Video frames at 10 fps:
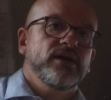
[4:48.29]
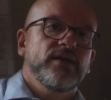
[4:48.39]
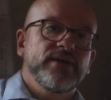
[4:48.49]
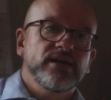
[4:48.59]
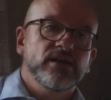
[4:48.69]

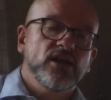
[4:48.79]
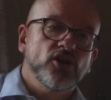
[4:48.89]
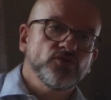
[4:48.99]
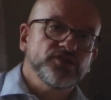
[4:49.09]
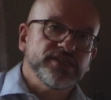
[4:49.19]
and then
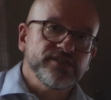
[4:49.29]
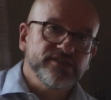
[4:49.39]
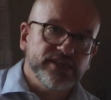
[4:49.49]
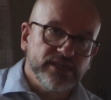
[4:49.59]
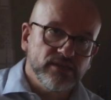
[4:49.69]

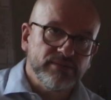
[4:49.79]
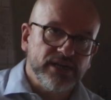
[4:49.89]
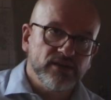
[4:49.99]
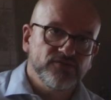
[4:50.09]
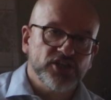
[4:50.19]
closes in the
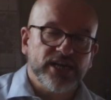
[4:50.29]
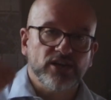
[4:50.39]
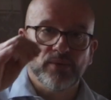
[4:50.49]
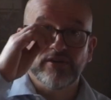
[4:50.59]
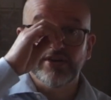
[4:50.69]
middle of
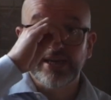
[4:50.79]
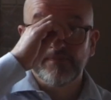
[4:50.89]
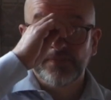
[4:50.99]
January.